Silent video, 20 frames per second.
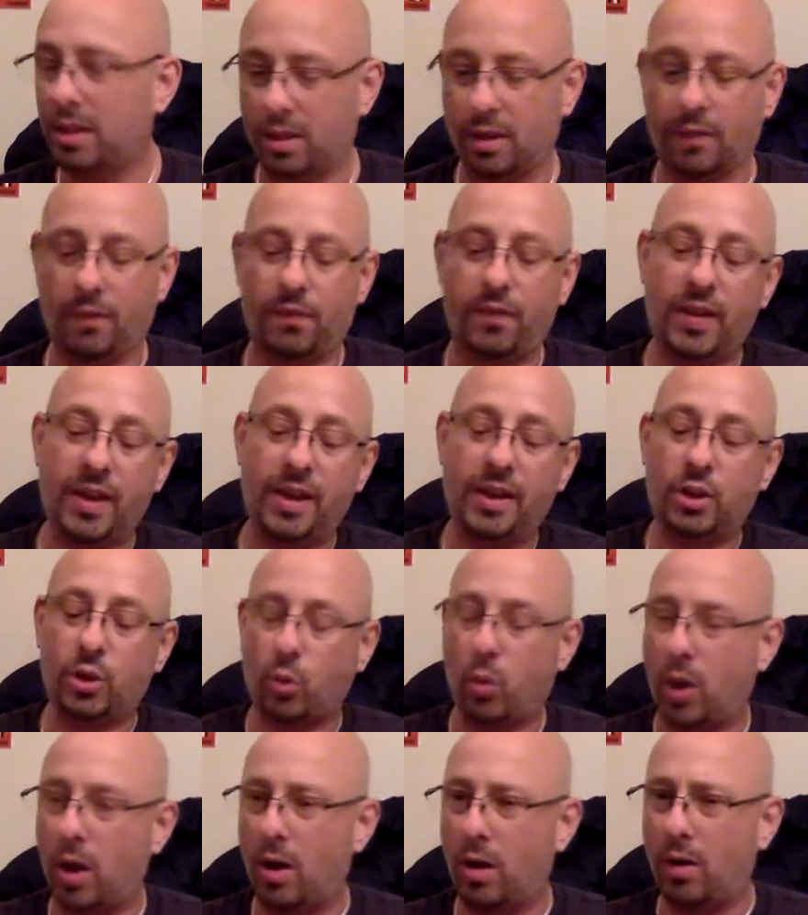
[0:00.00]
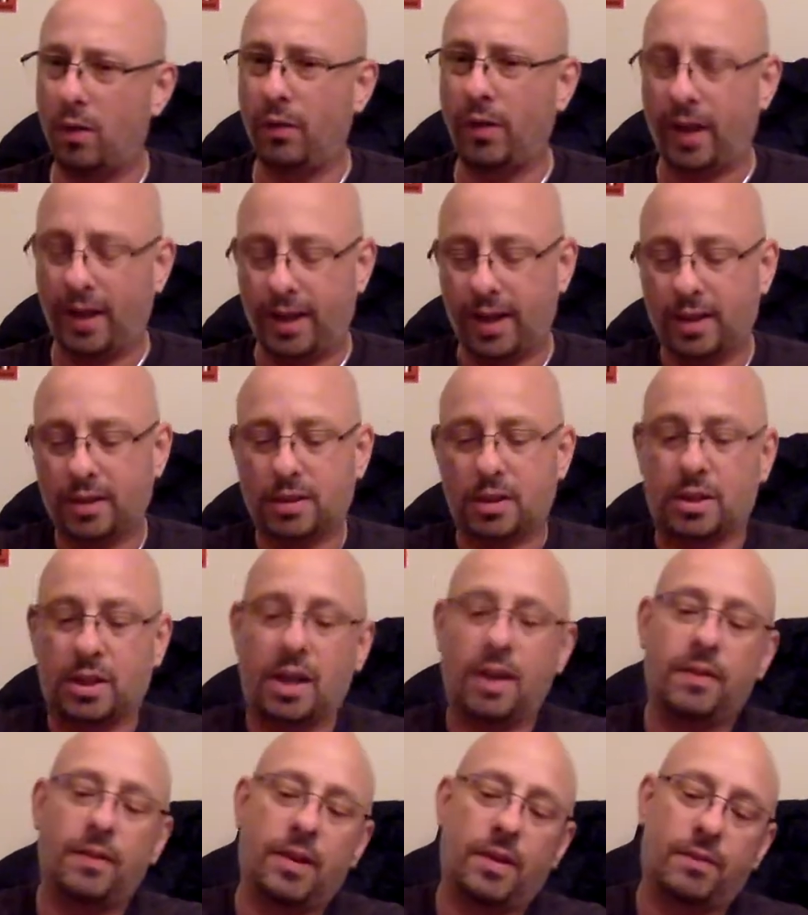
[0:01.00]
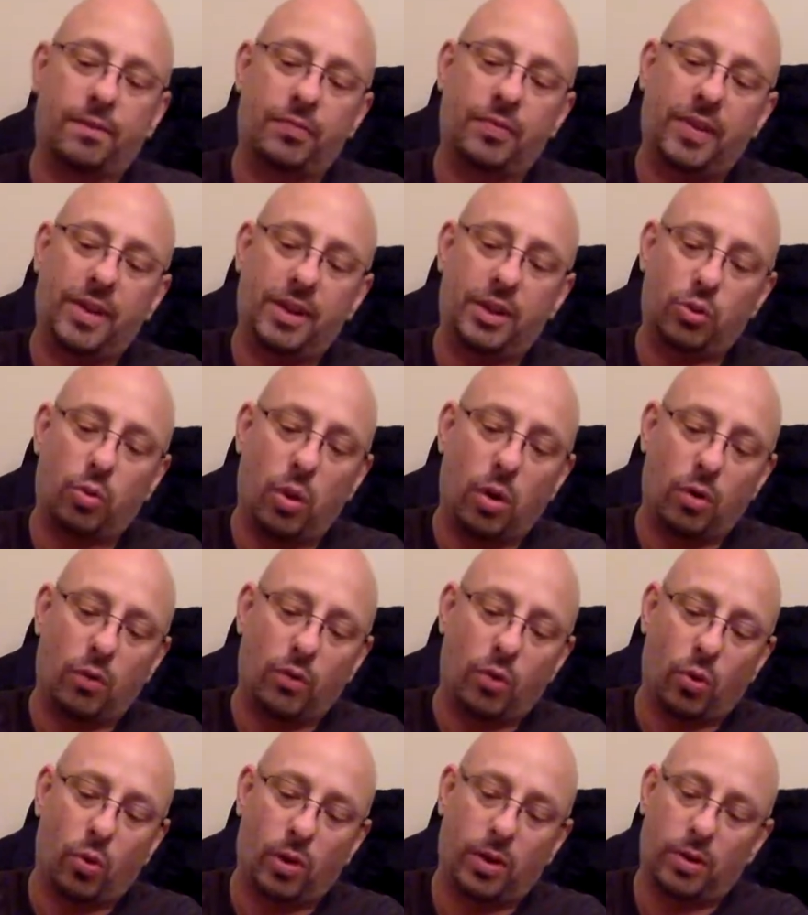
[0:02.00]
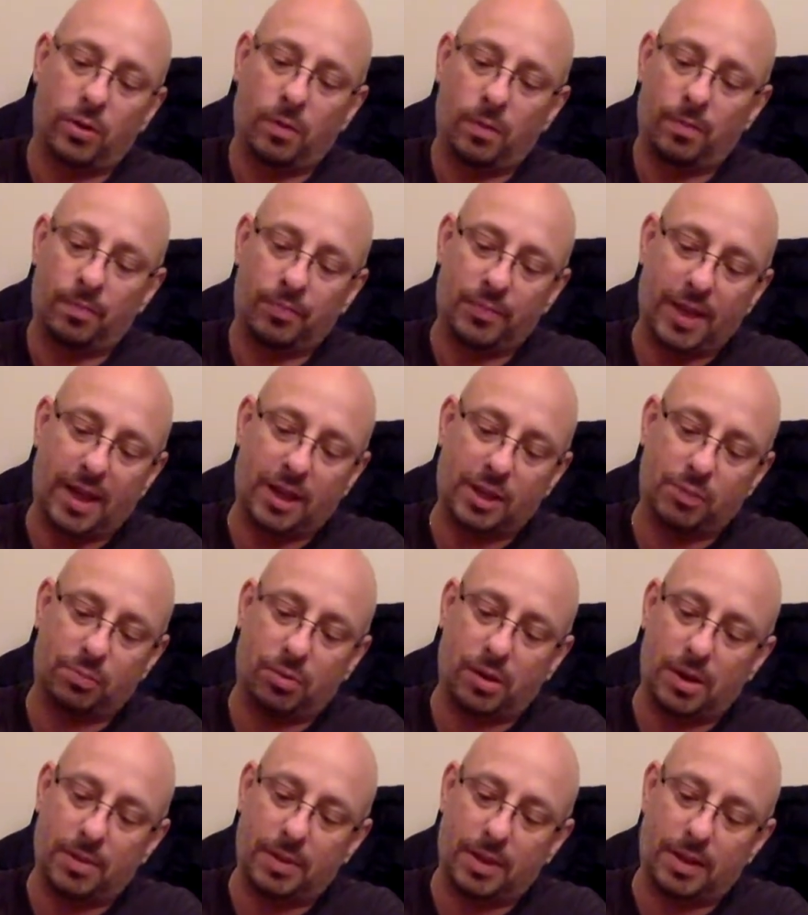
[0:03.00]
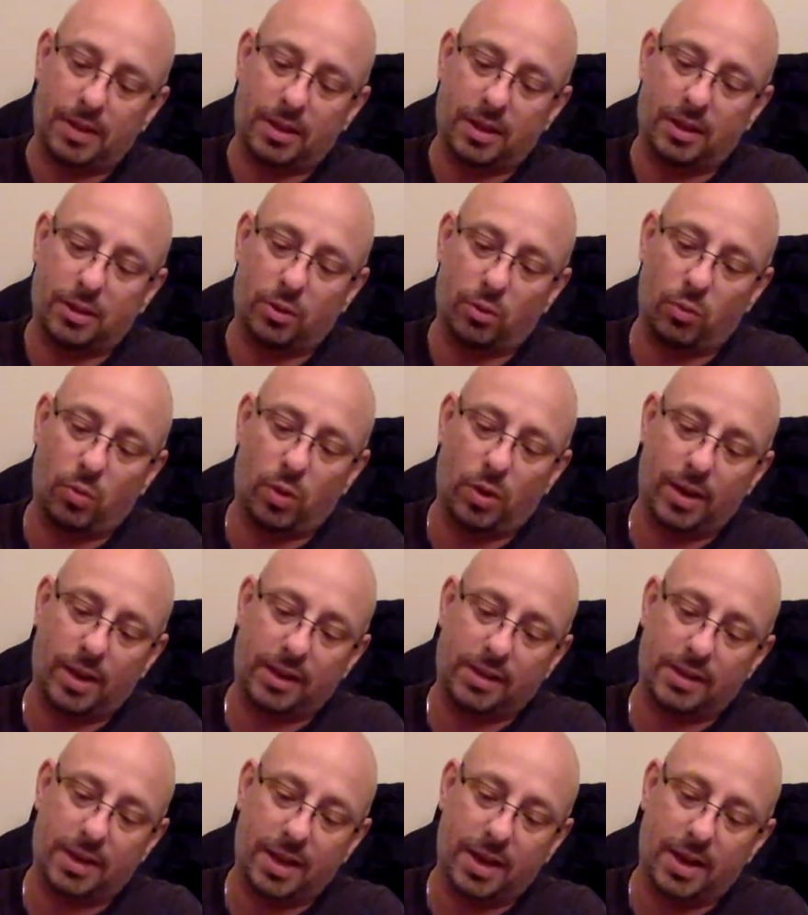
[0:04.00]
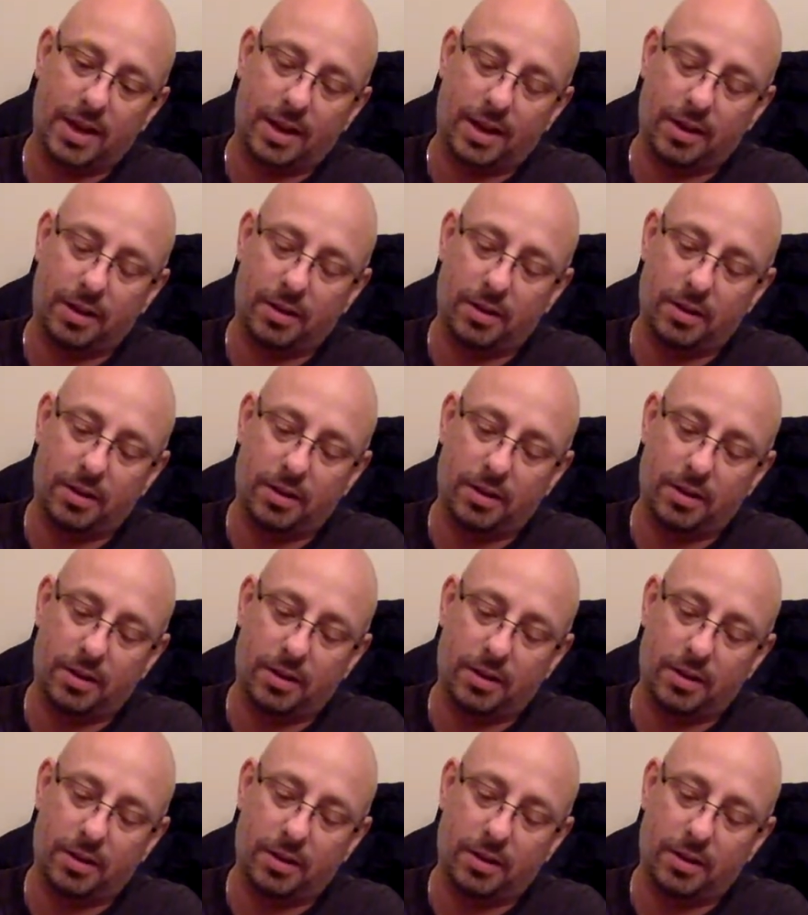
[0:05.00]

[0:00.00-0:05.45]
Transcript: the V12, I guess, the TFV12 coil. That's probably, I think, the one that's in it.